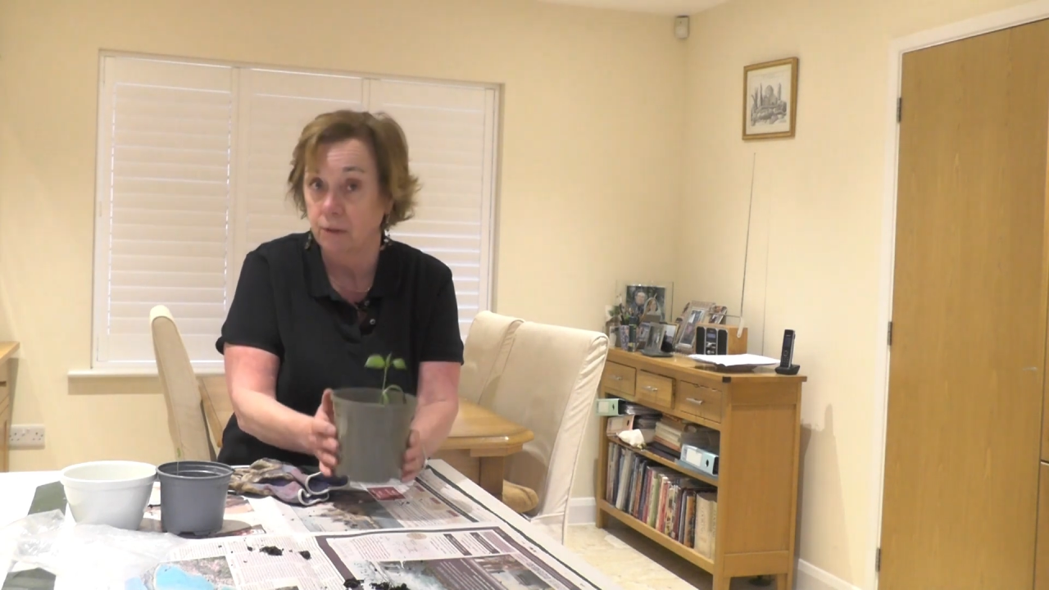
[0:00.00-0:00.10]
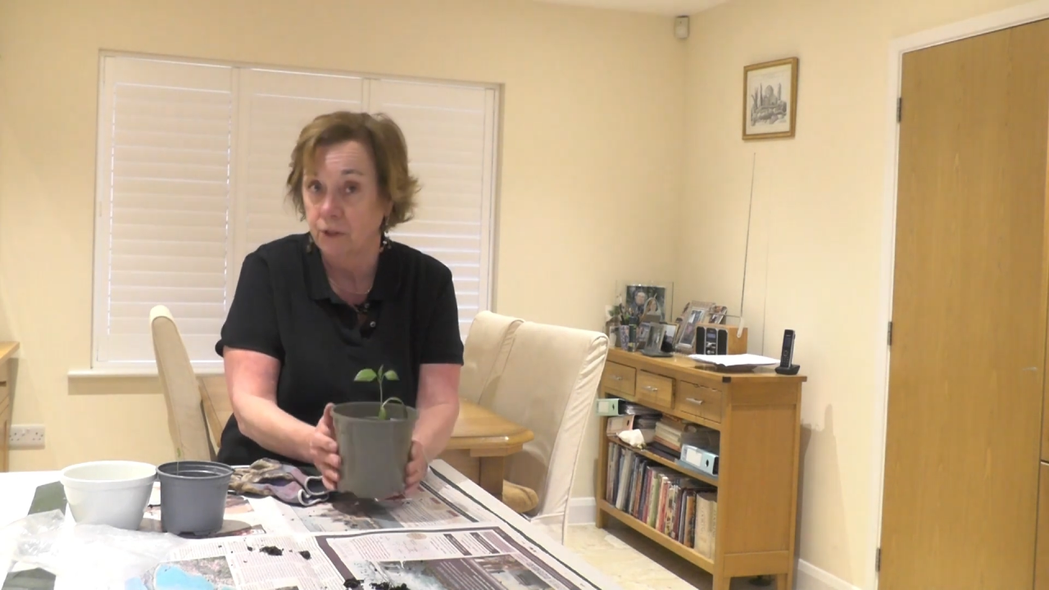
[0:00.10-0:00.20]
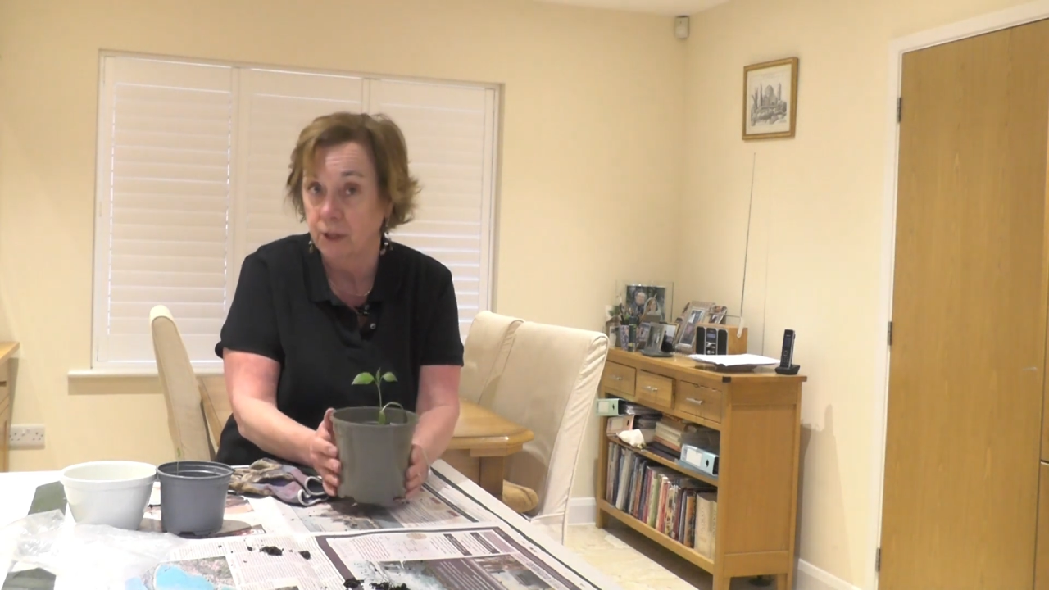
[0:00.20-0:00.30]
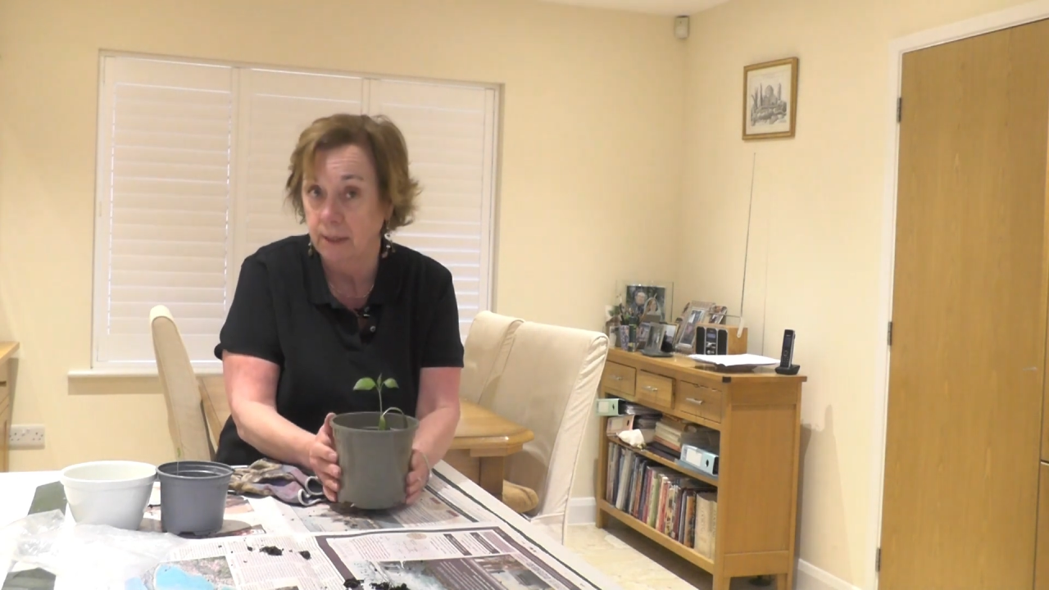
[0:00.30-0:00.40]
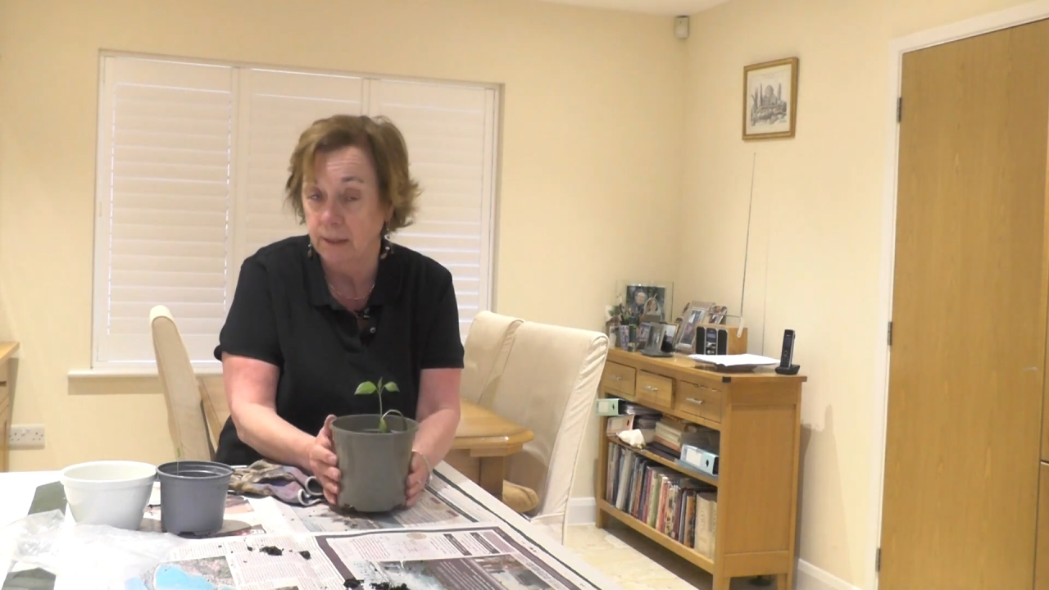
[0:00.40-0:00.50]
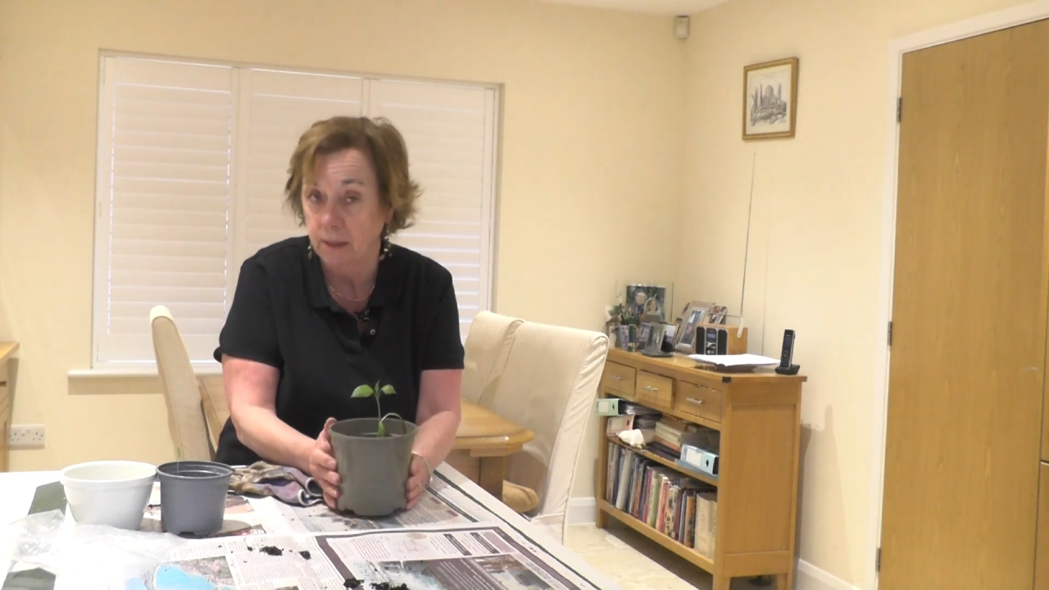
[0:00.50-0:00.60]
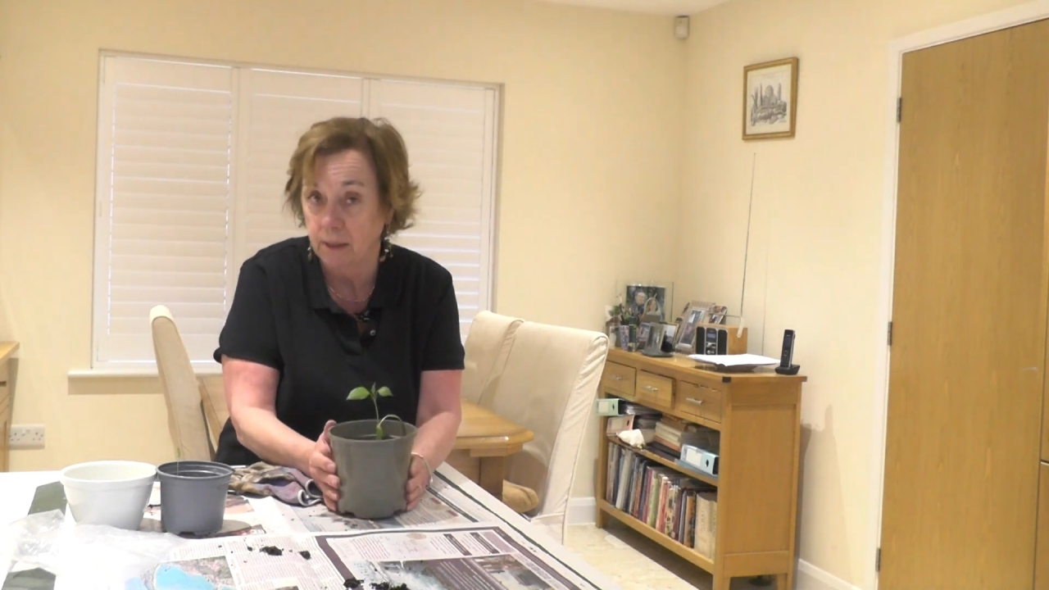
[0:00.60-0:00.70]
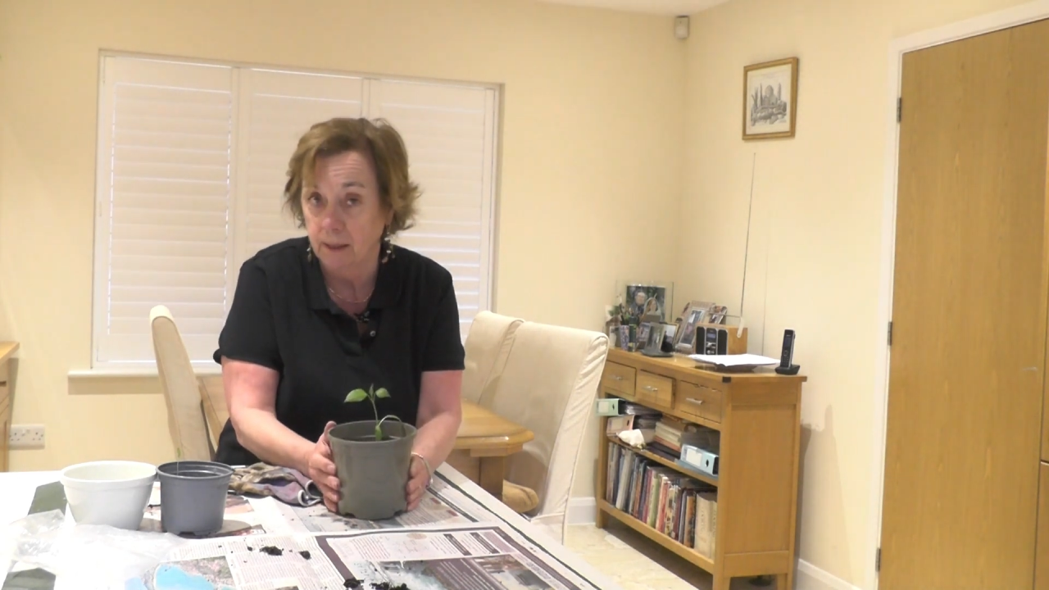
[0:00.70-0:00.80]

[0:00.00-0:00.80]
of chilies